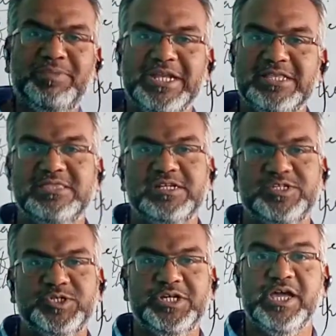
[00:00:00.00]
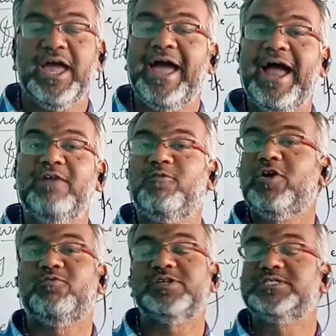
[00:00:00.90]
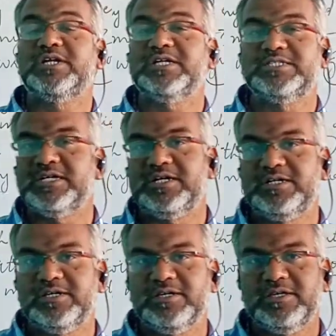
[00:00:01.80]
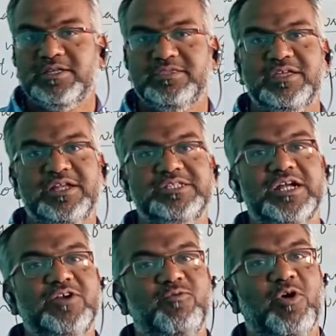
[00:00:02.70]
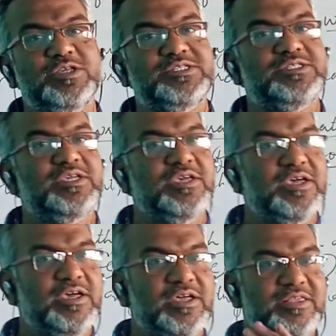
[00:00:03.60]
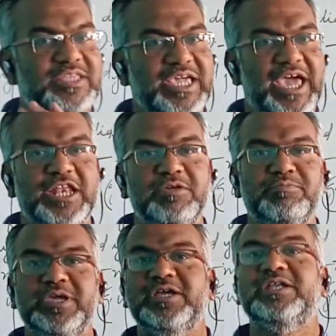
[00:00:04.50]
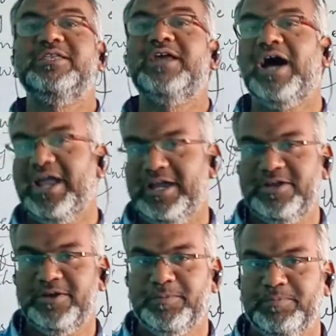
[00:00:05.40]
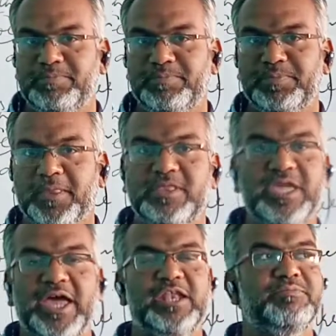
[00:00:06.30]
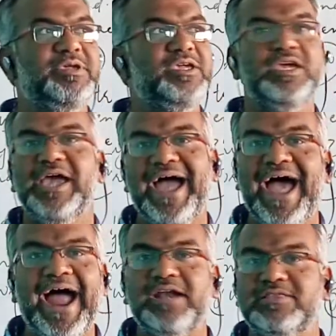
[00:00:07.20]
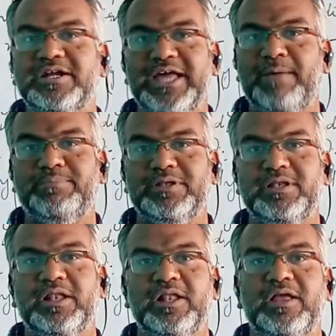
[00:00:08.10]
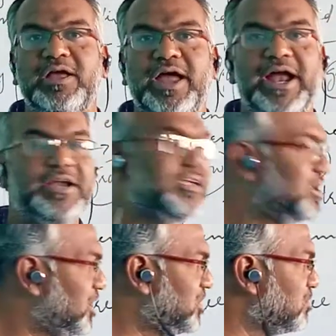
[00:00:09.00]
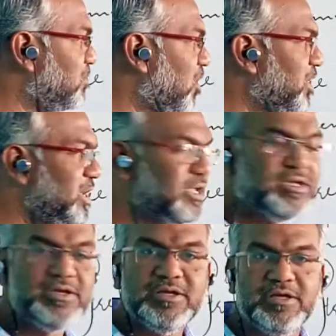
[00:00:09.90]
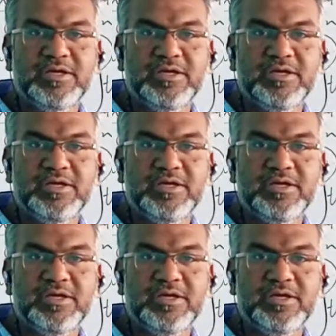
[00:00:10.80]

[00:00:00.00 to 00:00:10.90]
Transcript: beneath the tree. And what was the result? The result was the enemy died. The enemy, he had that apple, and in the morning,